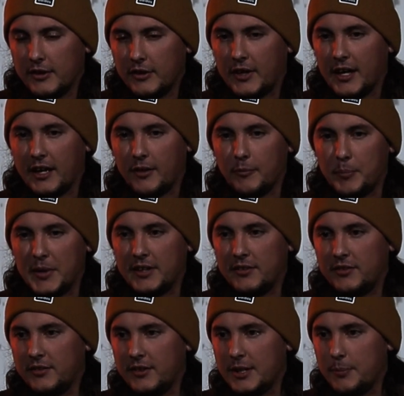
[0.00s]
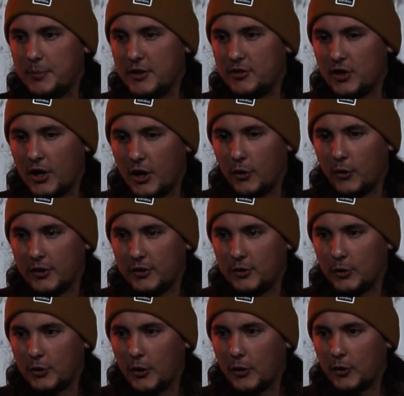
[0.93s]
You can't be Sleepy Joe
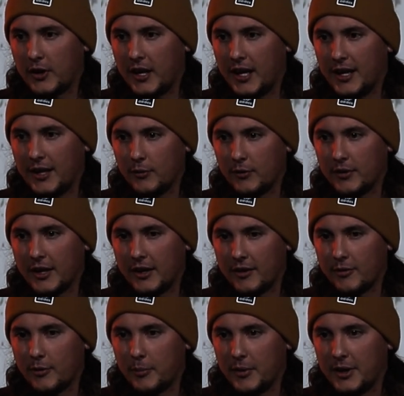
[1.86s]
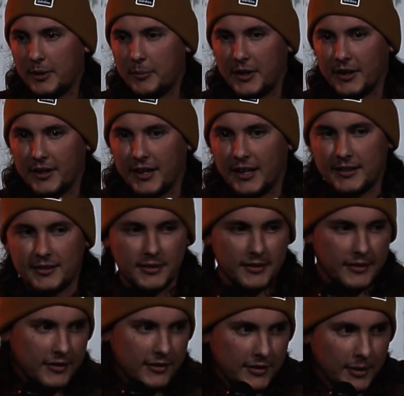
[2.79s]
and do cocaine without everybody being like,
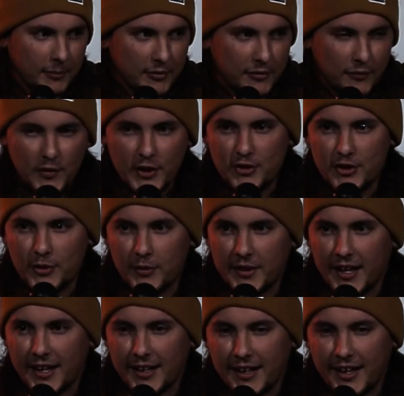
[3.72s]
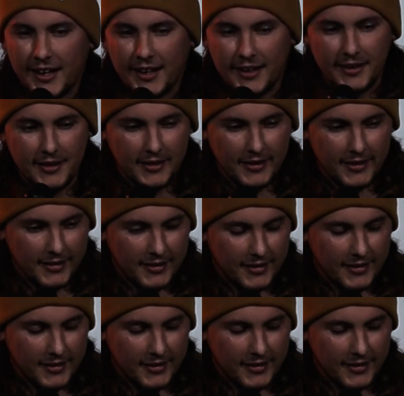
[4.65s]
something's fishy with that guy.